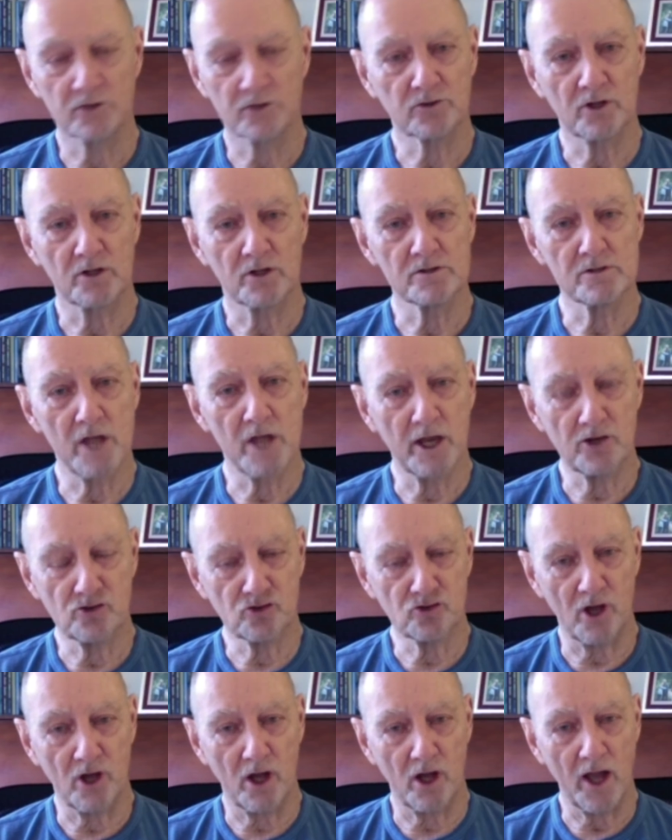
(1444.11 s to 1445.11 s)

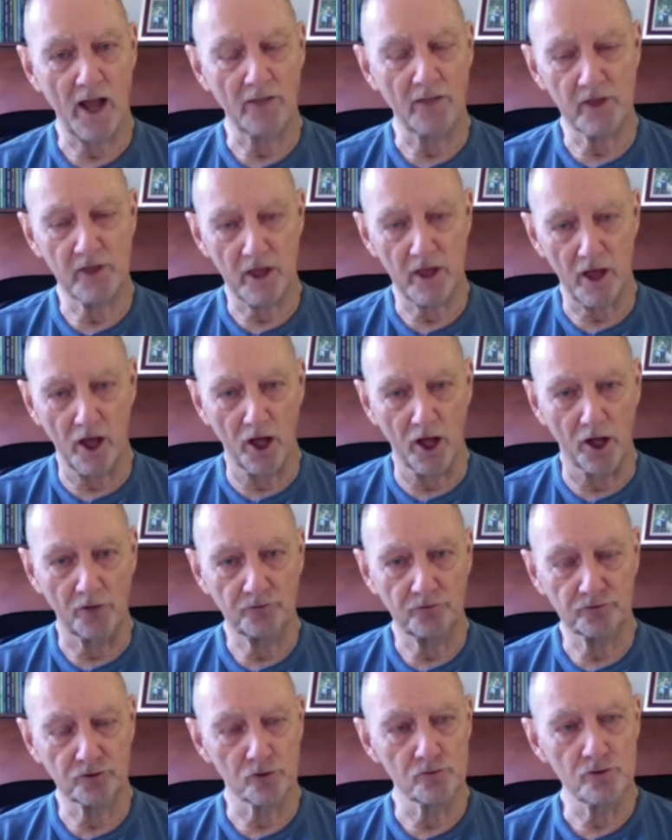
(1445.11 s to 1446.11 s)
nature and the earth
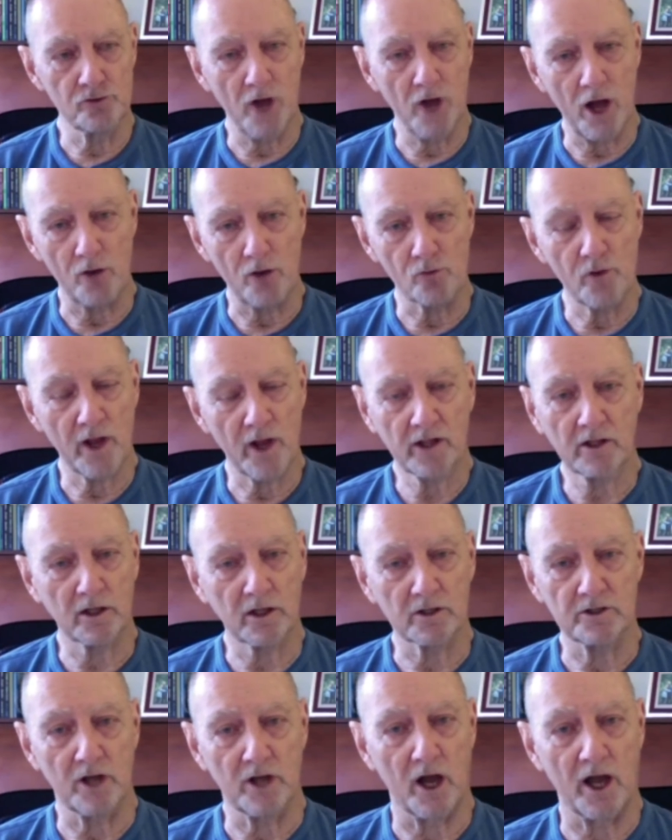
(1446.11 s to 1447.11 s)
do not
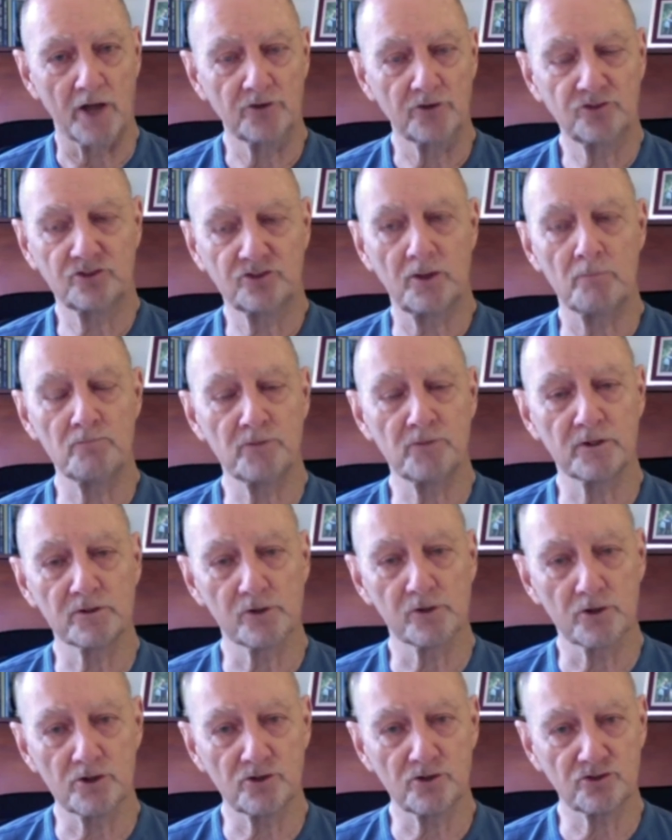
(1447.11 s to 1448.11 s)
recognize something that
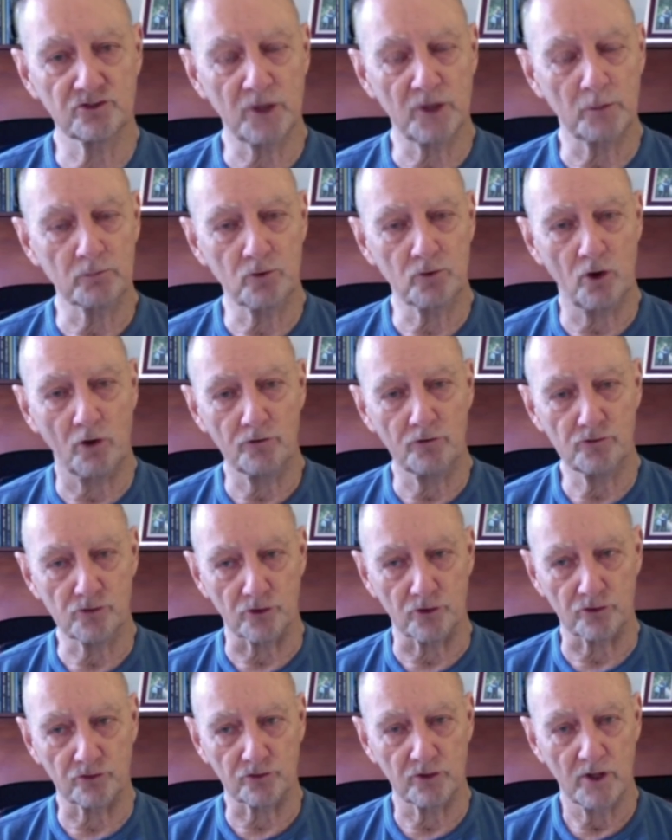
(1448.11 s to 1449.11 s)
is
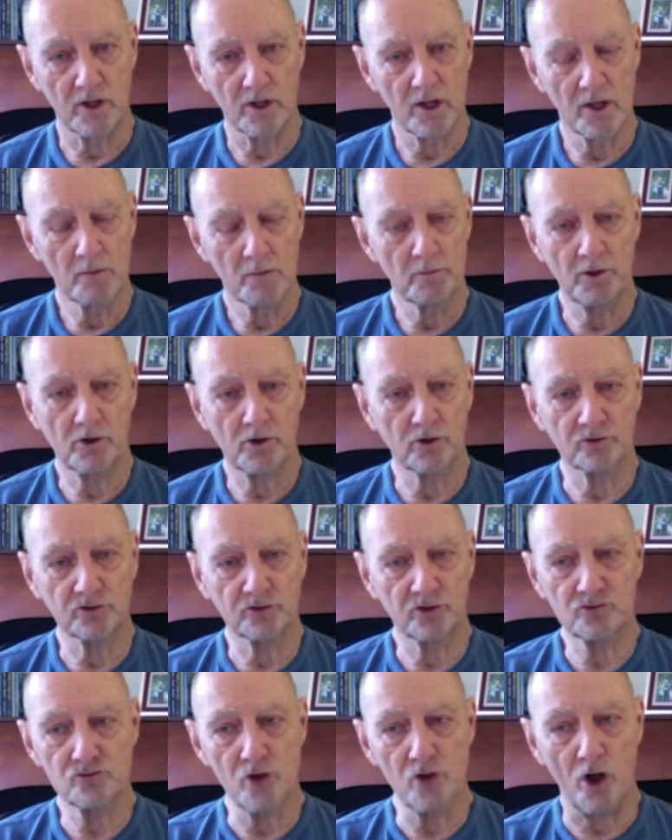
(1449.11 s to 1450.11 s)
subconscious, because it's
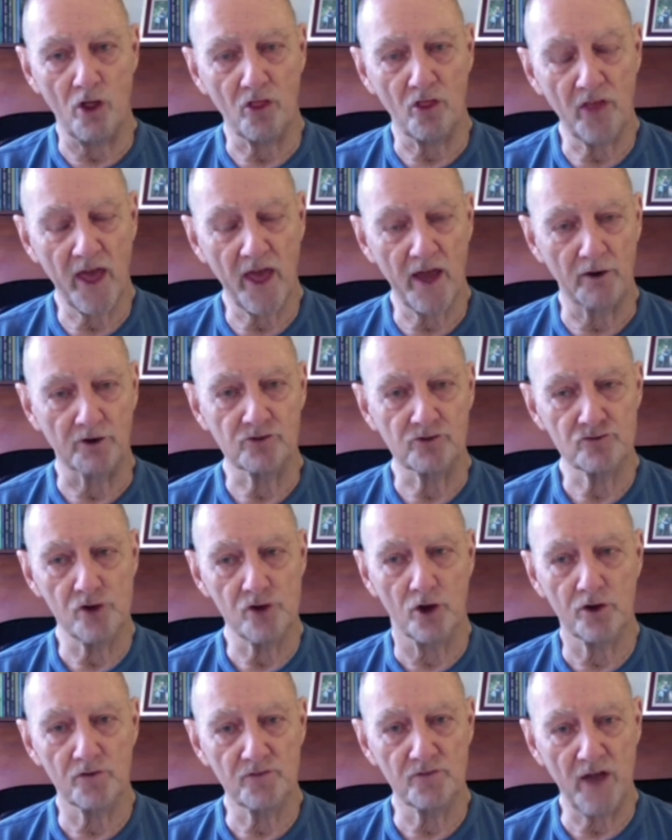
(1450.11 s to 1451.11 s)
not there, it's not
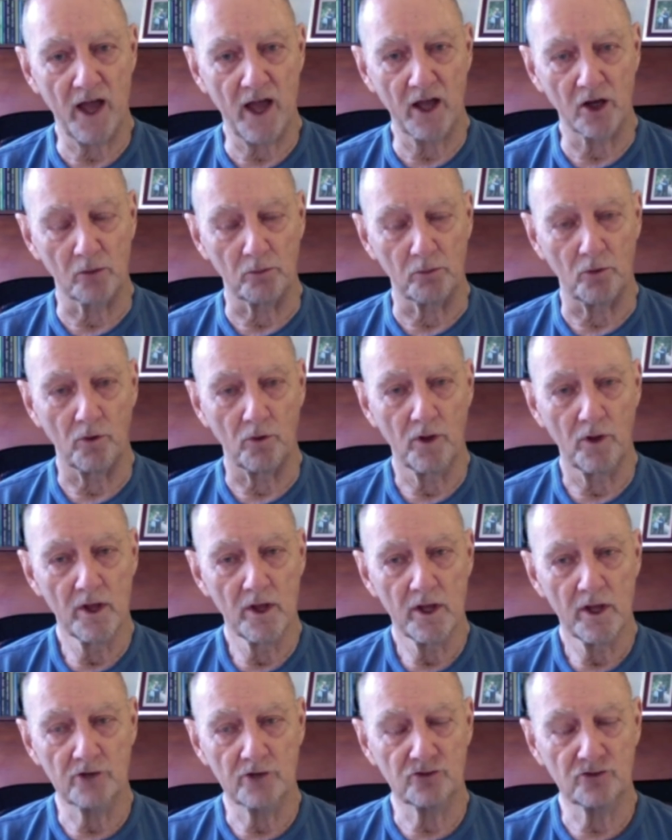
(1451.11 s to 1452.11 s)
available.
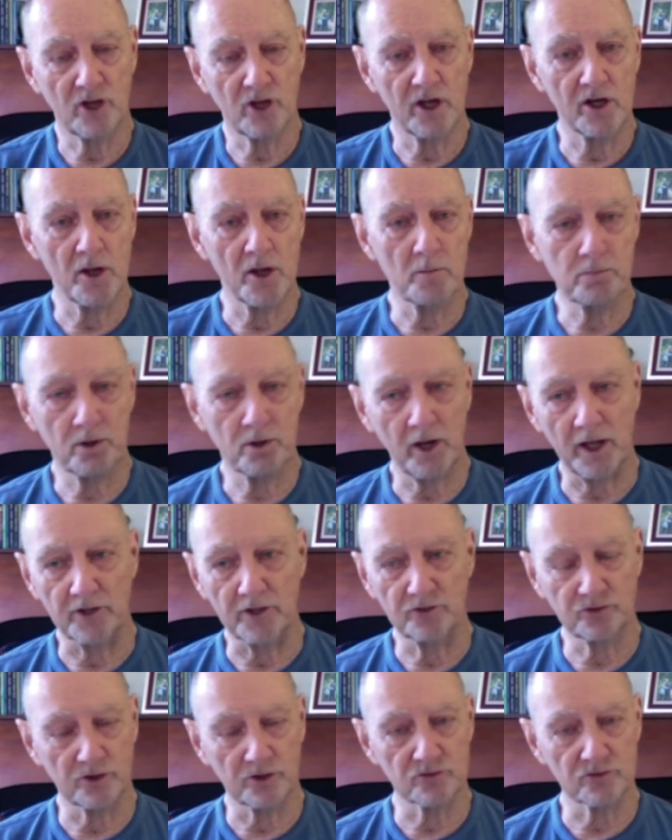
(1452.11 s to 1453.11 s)
It's in a place
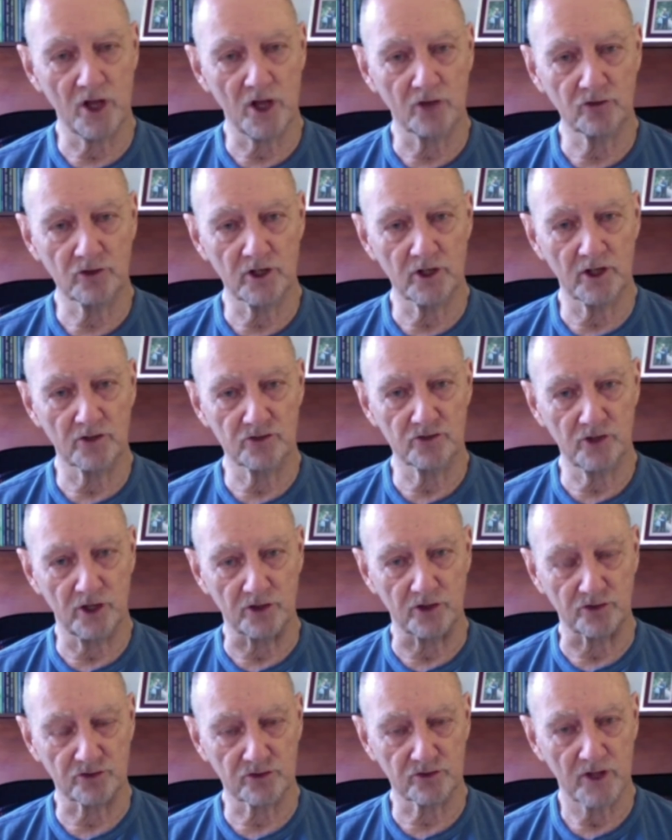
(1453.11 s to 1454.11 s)
that doesn't
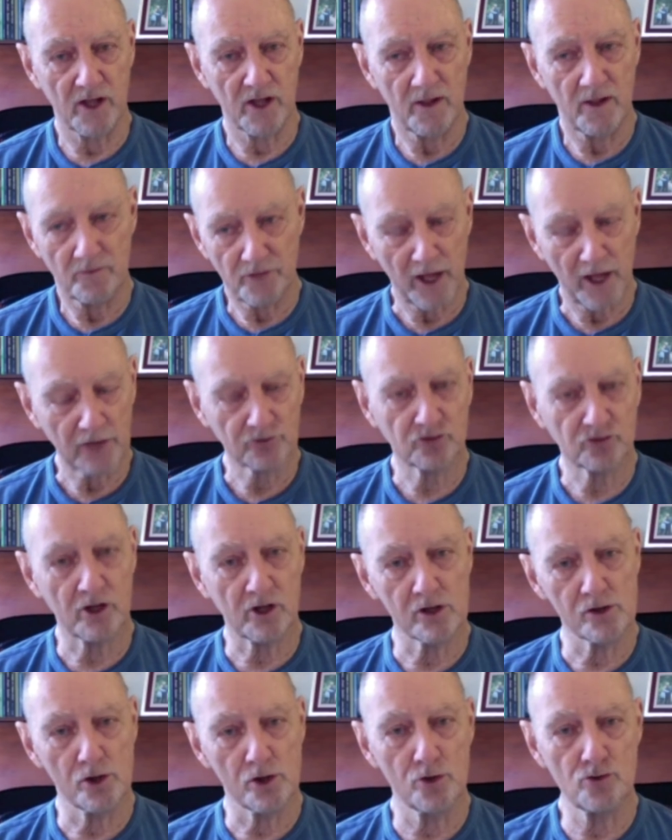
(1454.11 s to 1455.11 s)
exist. That's the
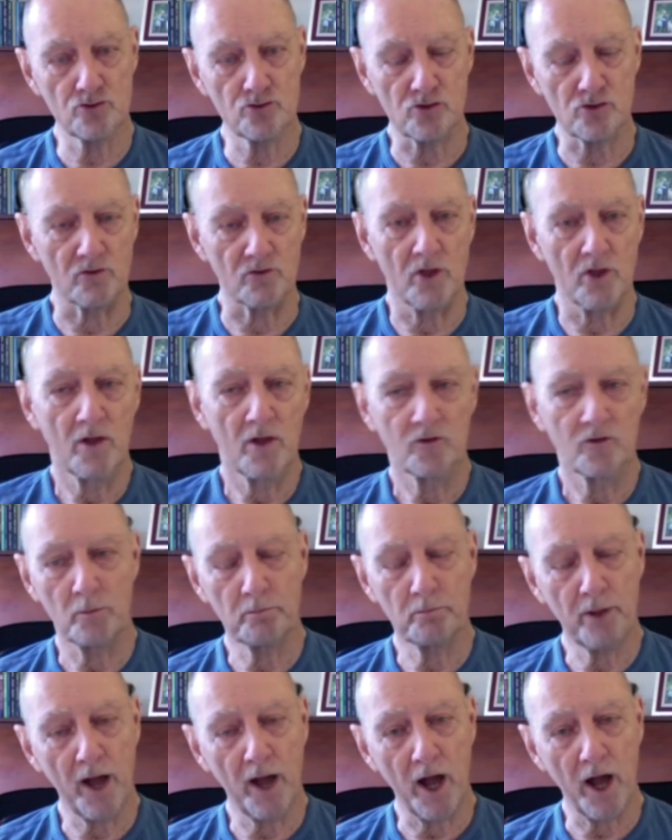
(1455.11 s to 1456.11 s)
illusion, the
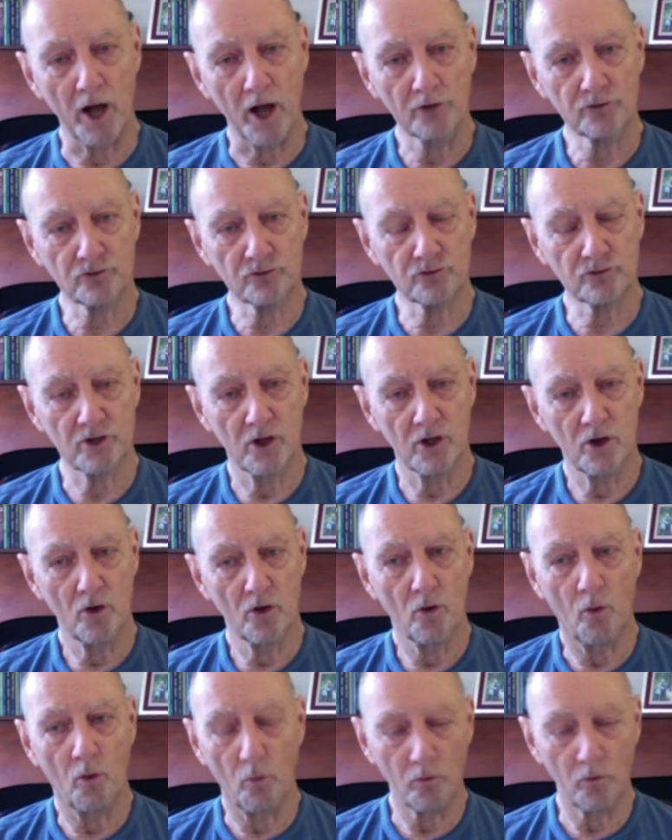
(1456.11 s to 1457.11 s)
past
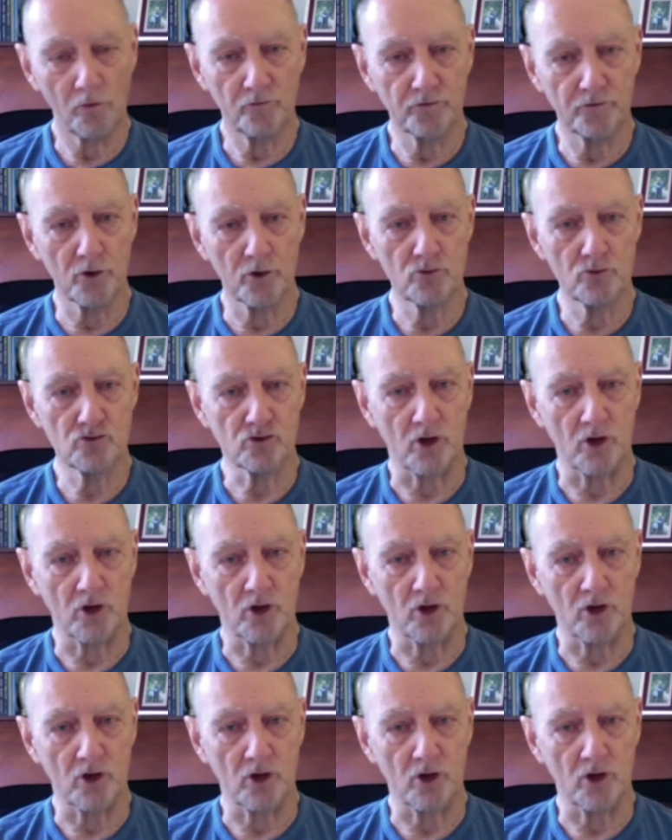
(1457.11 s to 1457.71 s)
or the future.